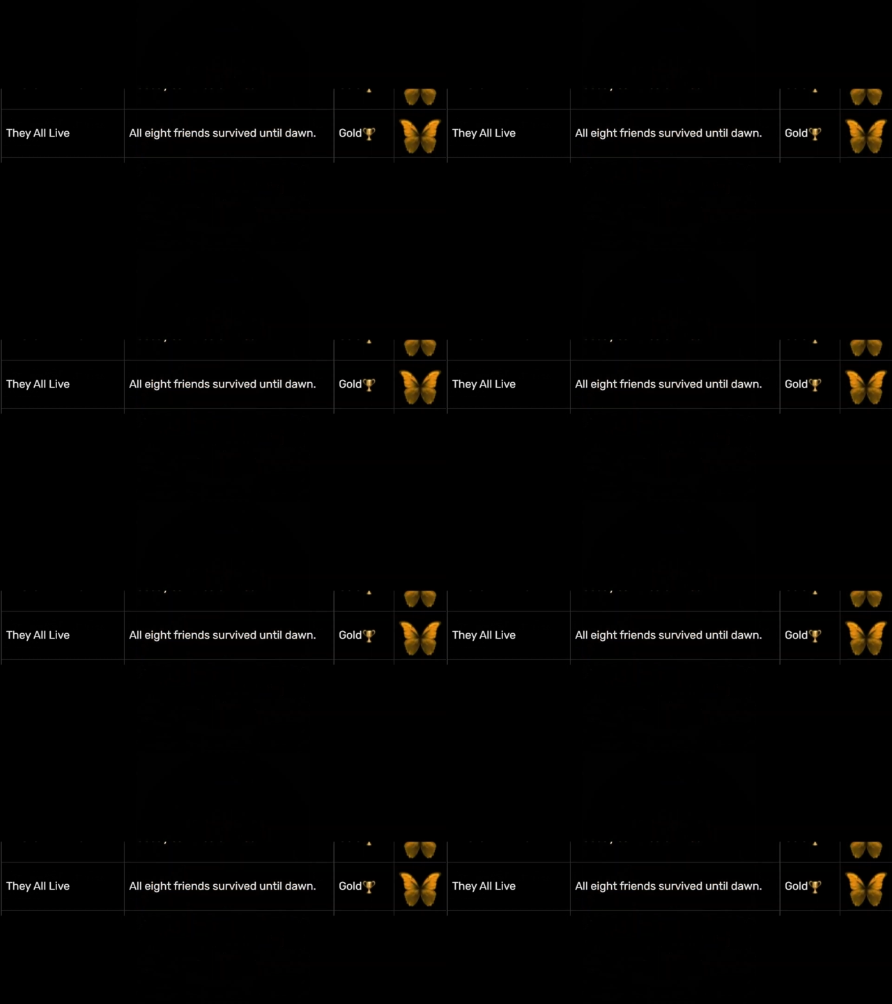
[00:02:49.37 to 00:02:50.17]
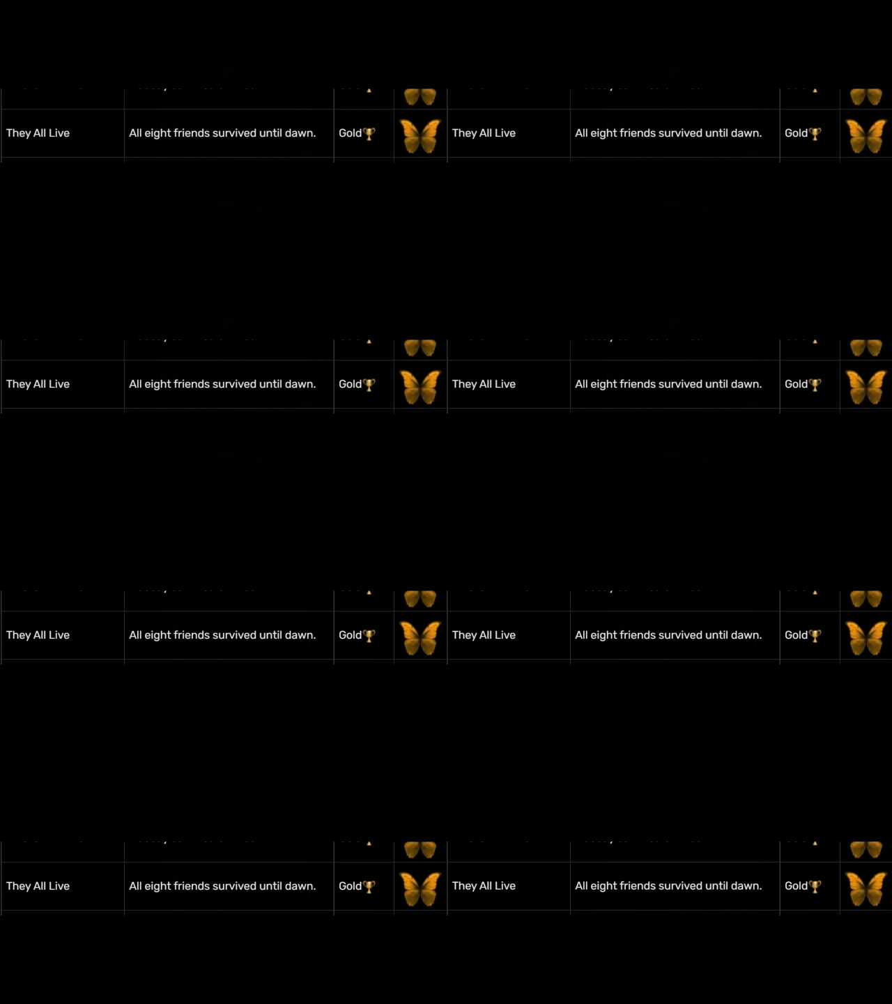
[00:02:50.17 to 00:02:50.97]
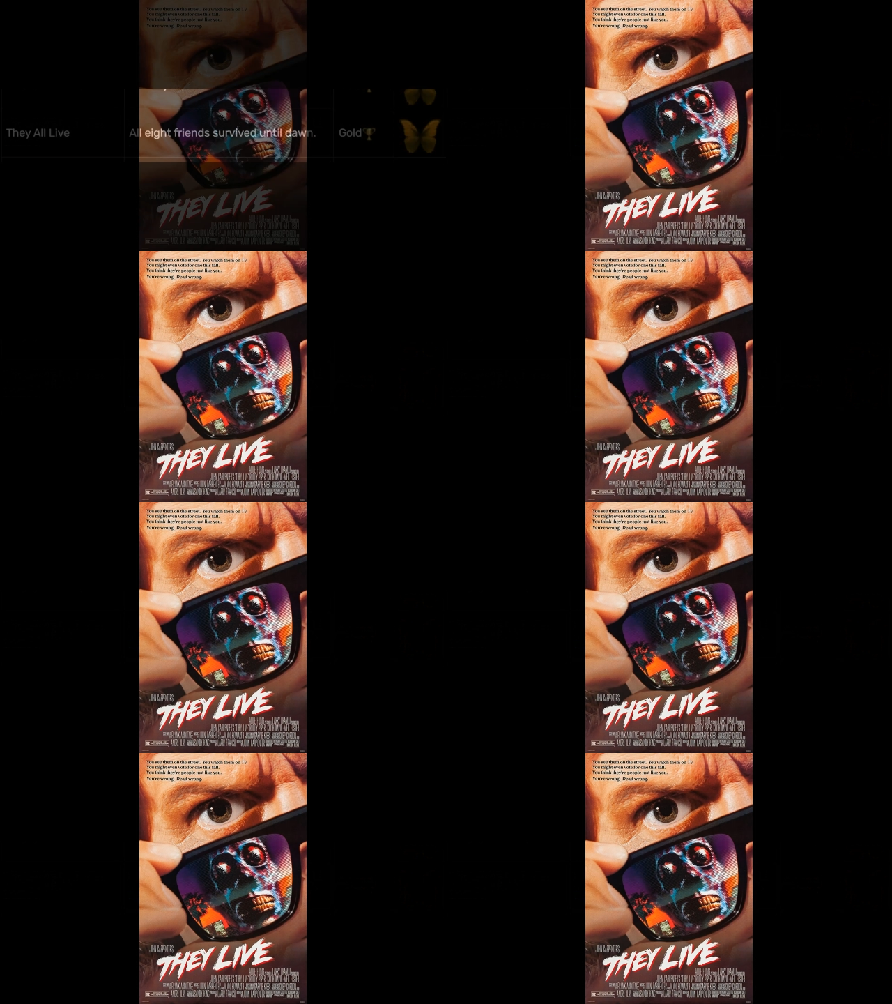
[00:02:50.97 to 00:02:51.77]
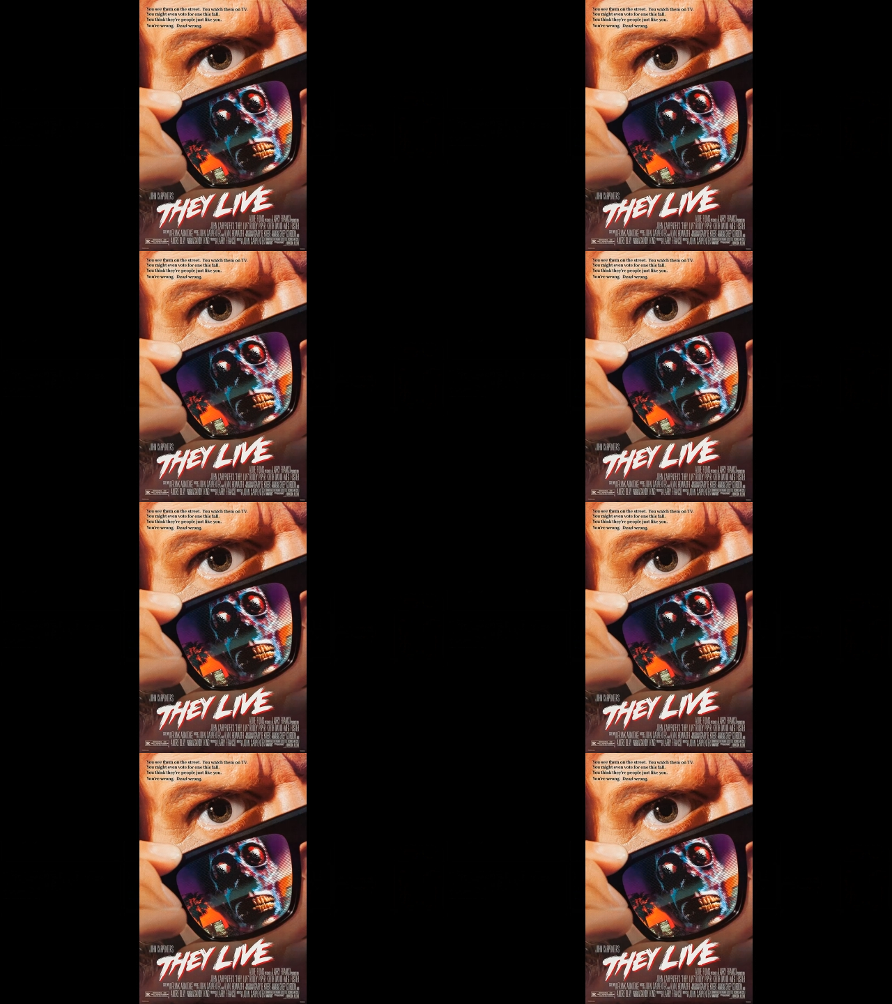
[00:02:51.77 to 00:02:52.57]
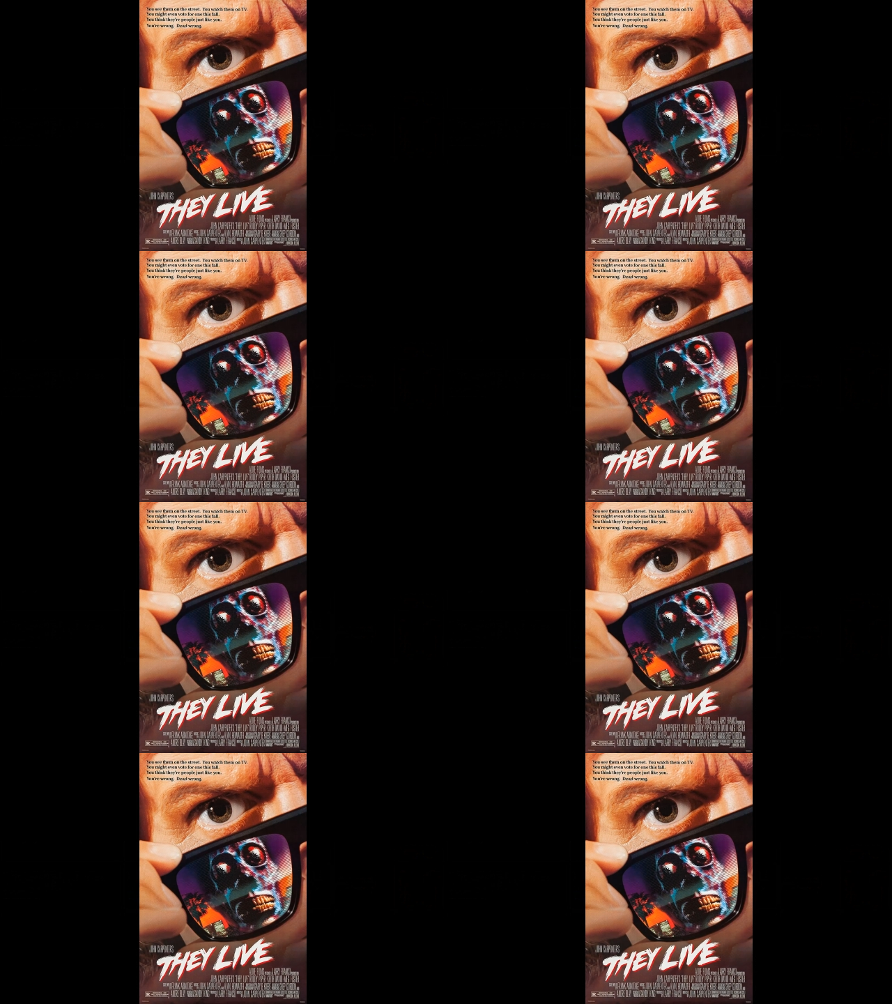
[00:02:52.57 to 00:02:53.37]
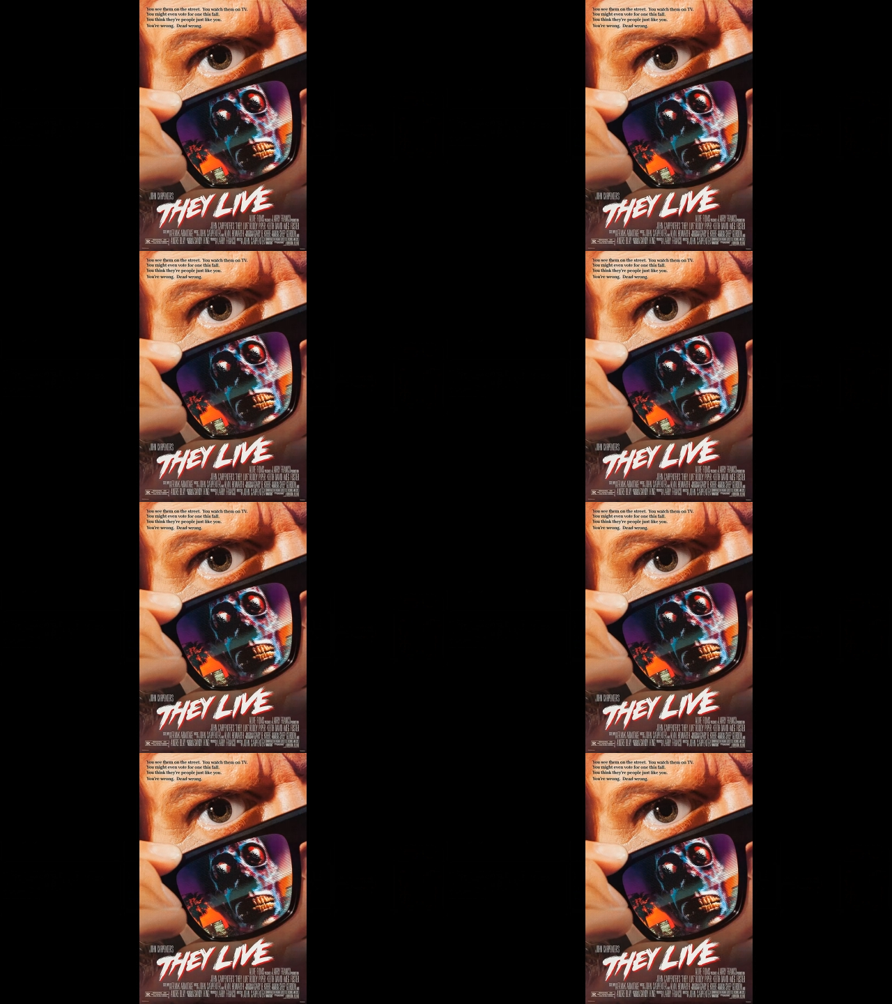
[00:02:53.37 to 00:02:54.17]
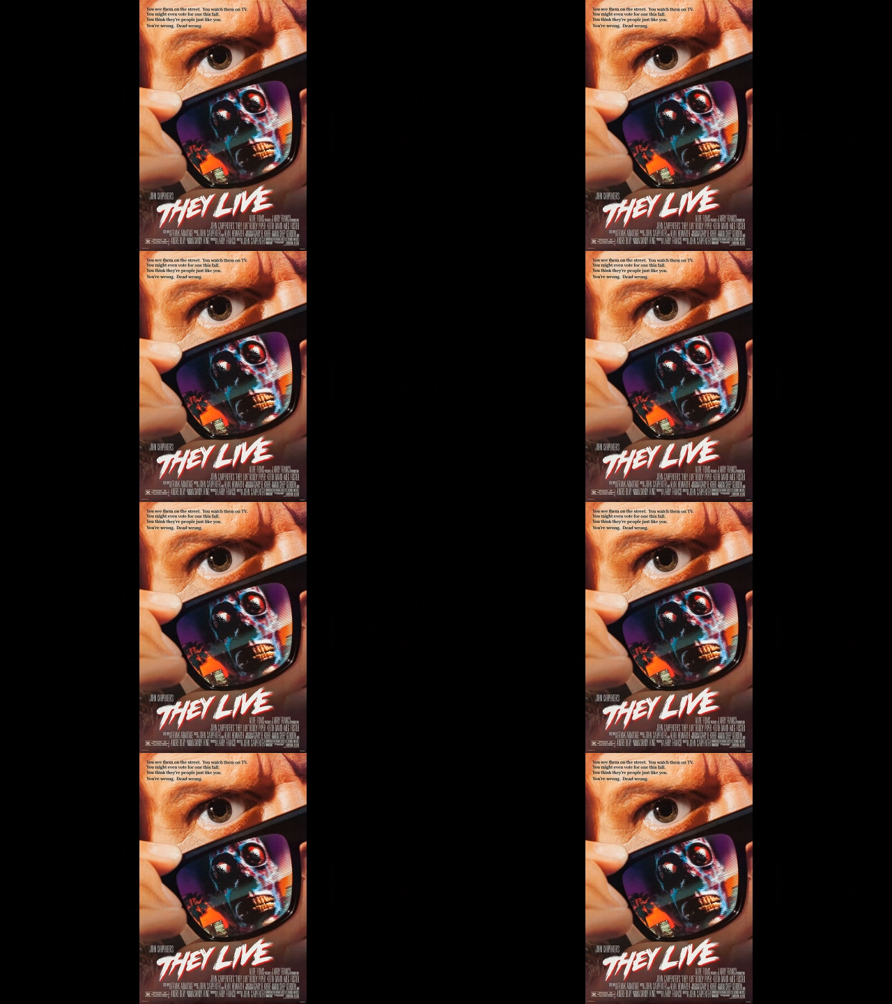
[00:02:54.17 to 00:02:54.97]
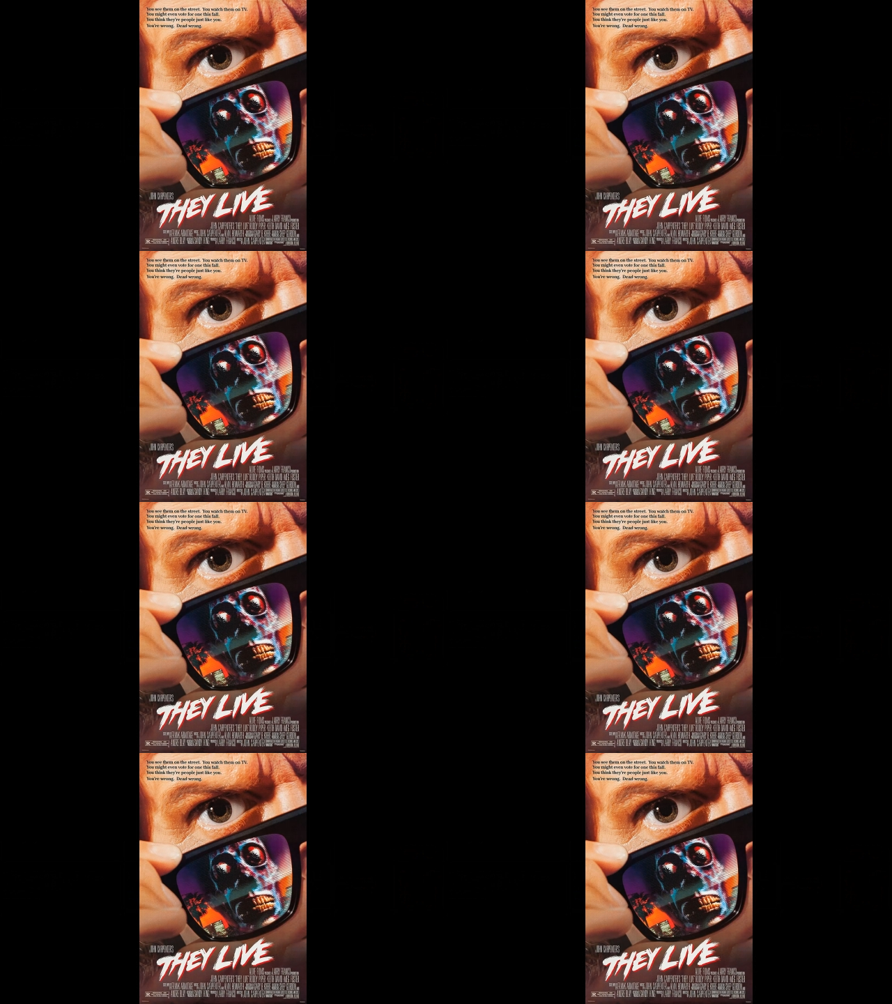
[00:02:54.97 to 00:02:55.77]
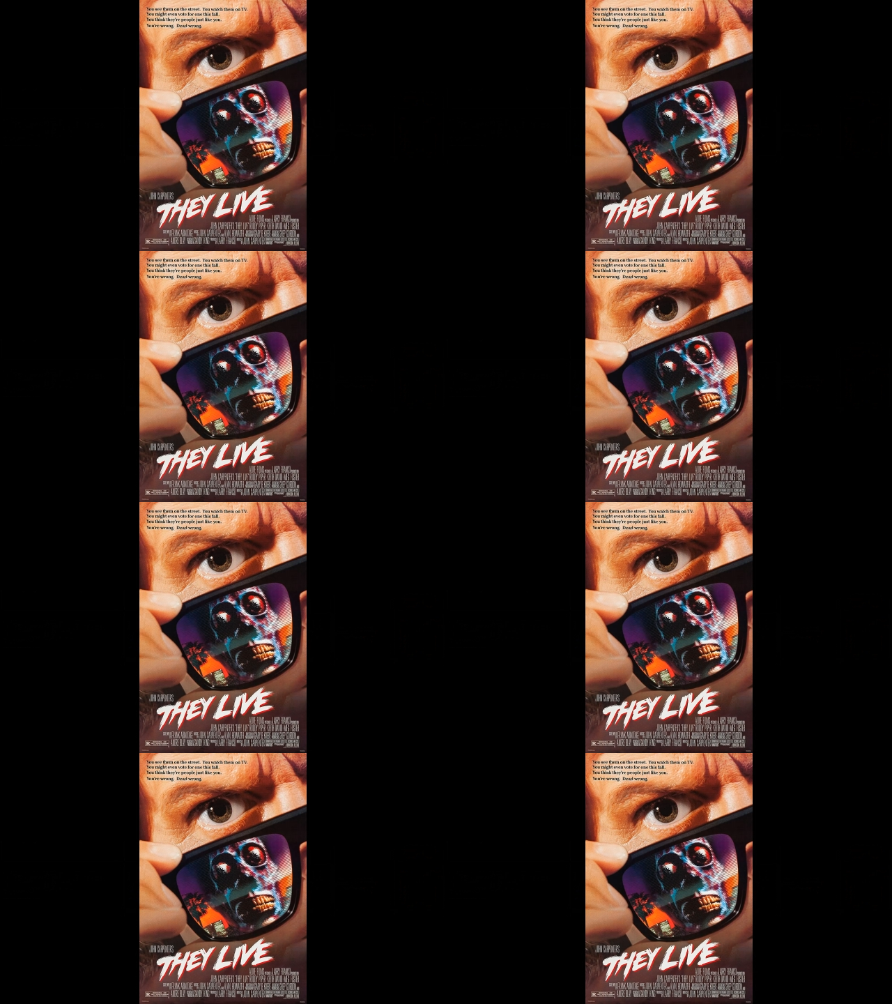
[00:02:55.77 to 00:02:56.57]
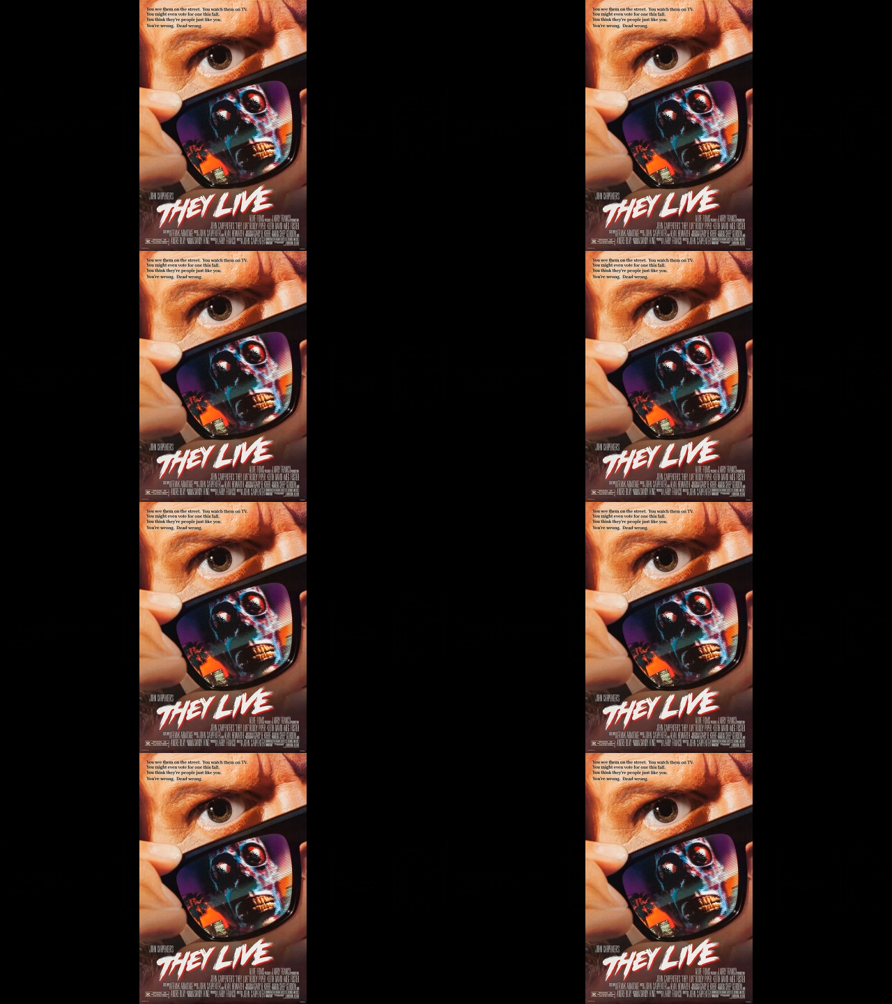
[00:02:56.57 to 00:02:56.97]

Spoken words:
[unreadable: no face in view]